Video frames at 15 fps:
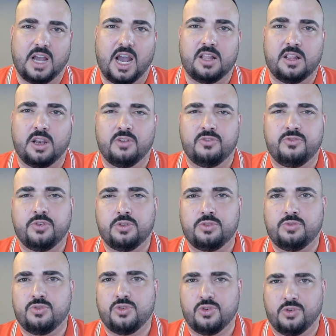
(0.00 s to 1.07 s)
I'd love for you
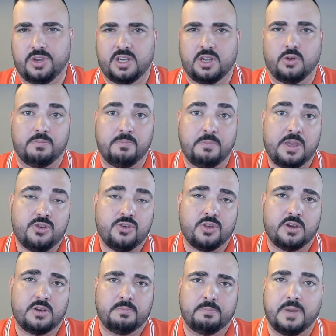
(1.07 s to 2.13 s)
to join our
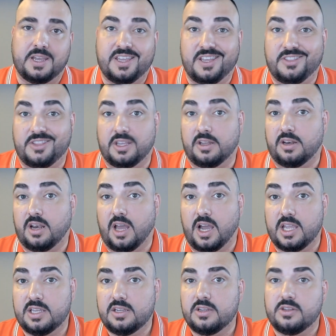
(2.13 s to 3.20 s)
mission by hitting
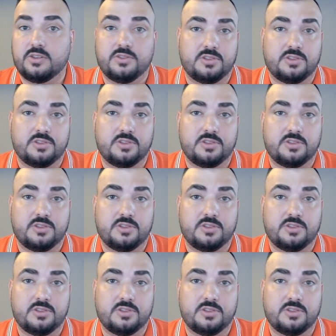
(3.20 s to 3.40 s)
like,